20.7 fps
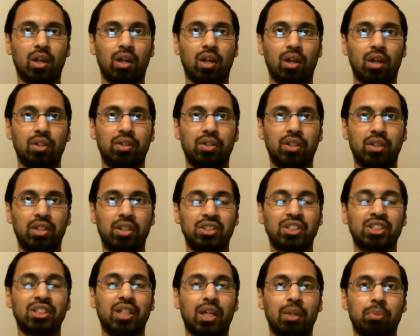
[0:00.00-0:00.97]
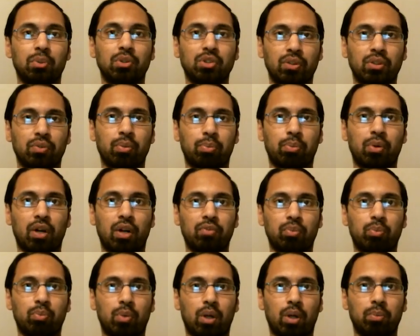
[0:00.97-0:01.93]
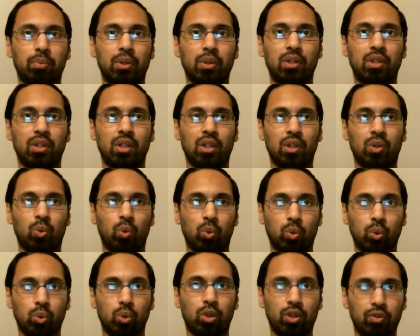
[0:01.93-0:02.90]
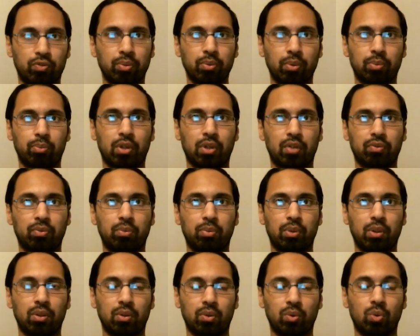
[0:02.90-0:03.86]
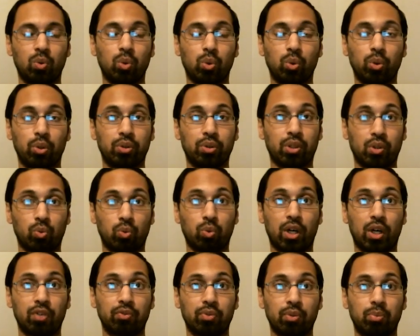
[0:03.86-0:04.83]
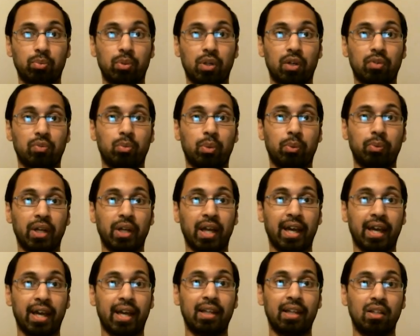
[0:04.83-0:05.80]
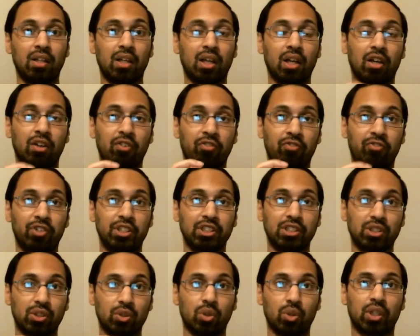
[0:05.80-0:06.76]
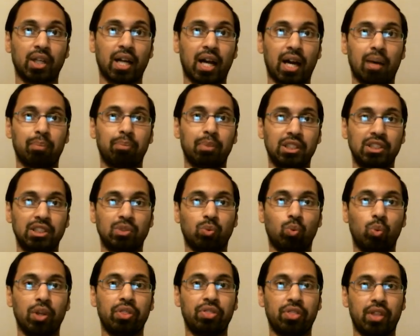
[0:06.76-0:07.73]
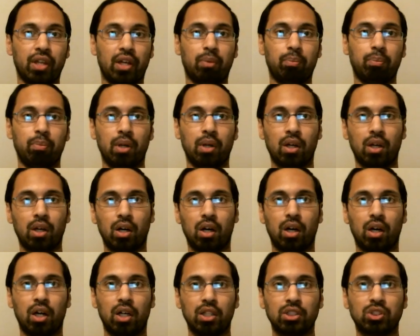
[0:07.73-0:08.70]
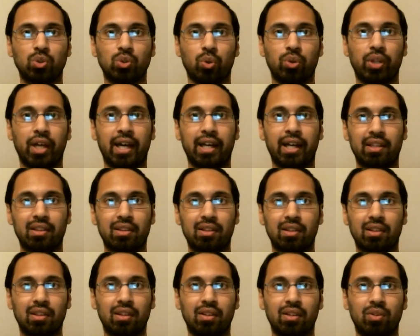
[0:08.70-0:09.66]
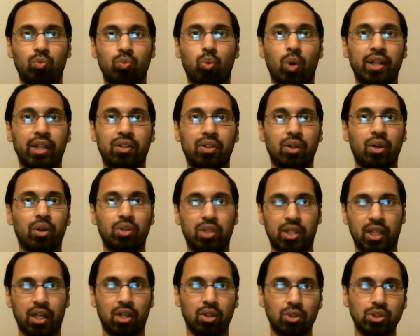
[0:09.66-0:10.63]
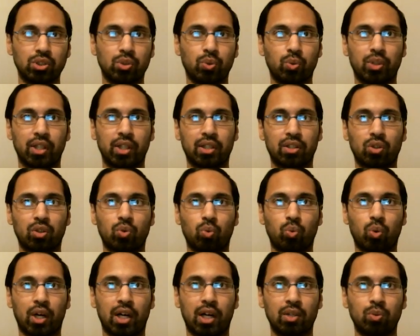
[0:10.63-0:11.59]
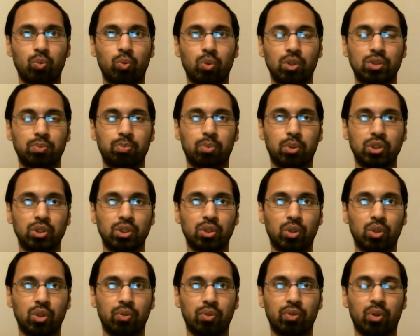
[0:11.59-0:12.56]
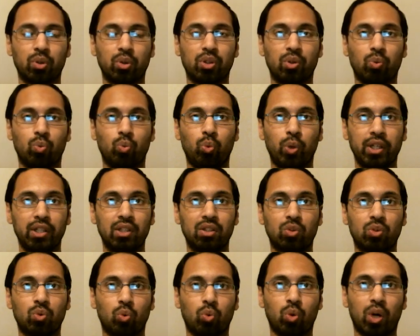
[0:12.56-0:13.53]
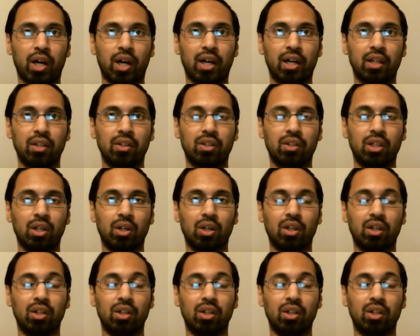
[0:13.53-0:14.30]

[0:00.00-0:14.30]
the disciples of the Prophet Muhammad who learned from the Prophet Muhammad, who learned the Quran from the Prophet Muhammad, had physical copies with them. So that right there tells you that the Quran was preserved, or the written Quran. The